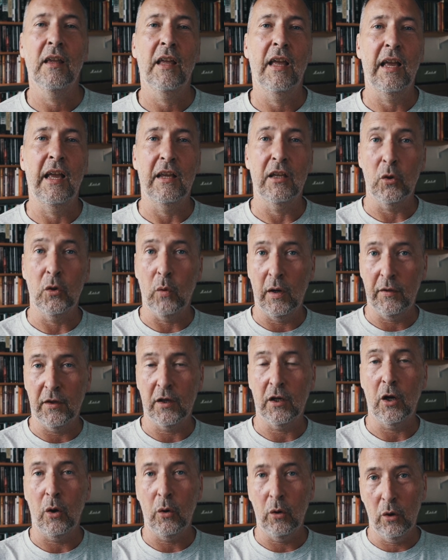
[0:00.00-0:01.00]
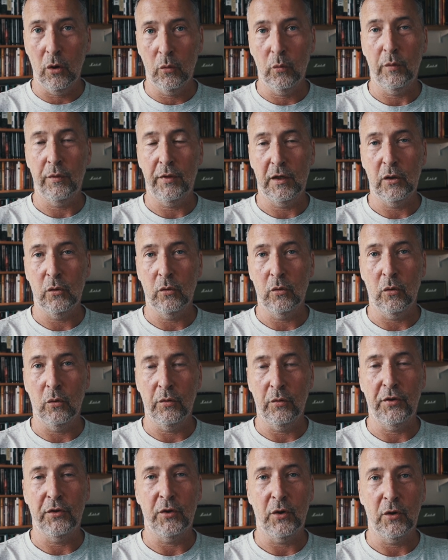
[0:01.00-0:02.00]
You either go along with your
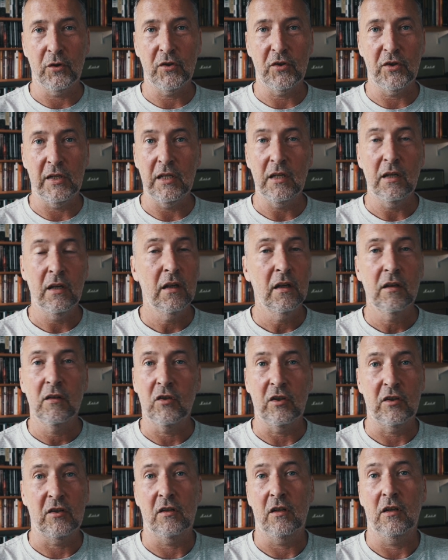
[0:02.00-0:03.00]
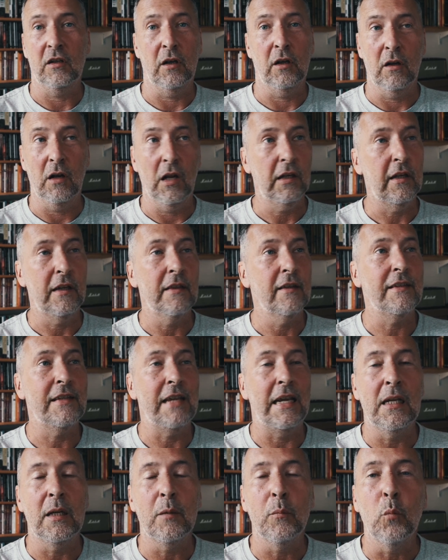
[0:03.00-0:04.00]
orthodoxy, just you know, like in the
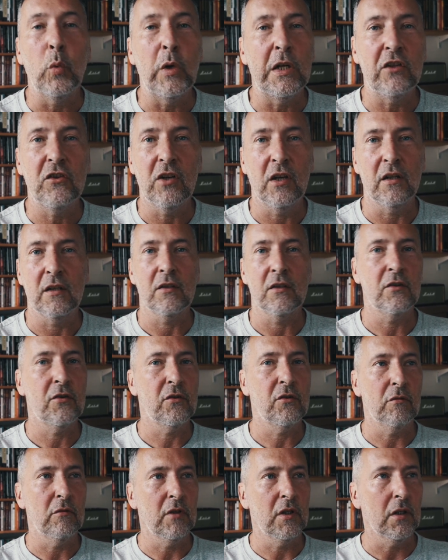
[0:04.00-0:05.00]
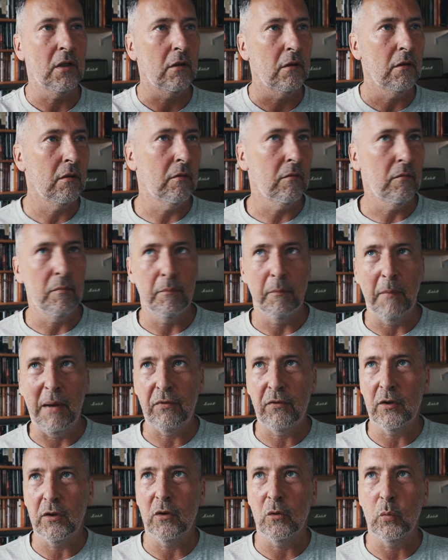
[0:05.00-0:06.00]
Salem witch hunts or you know,
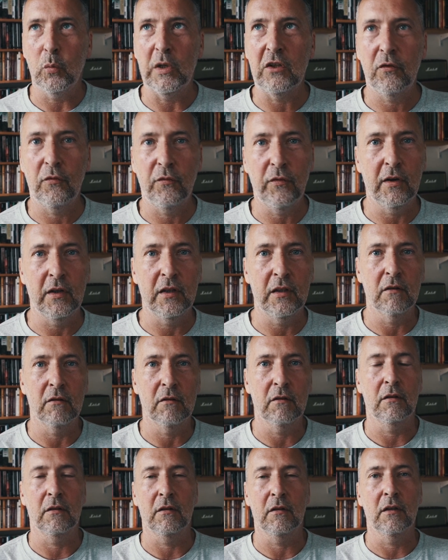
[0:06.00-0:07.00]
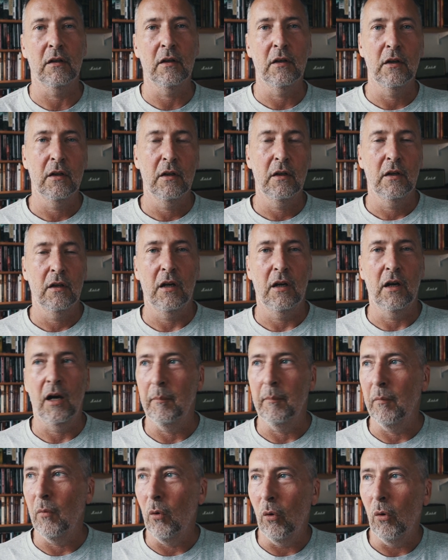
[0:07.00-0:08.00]
Matthew the witch finder and
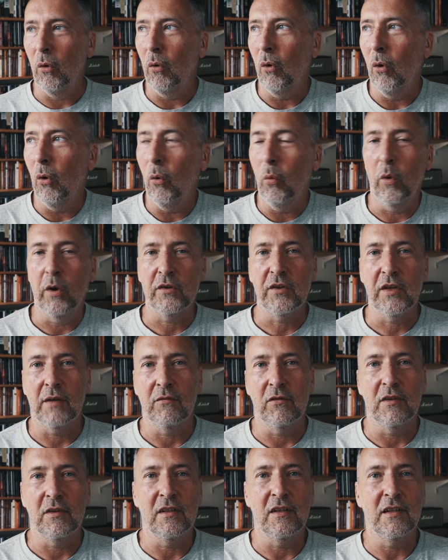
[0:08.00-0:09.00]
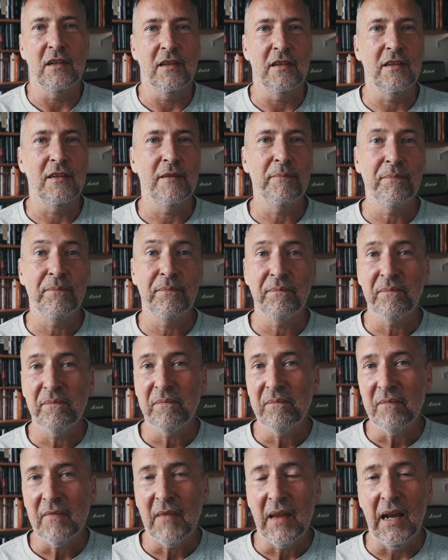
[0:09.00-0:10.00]
um, or, or whatever it is.
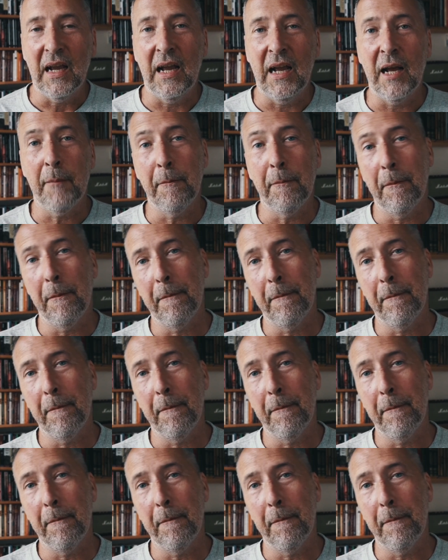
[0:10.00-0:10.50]
Um,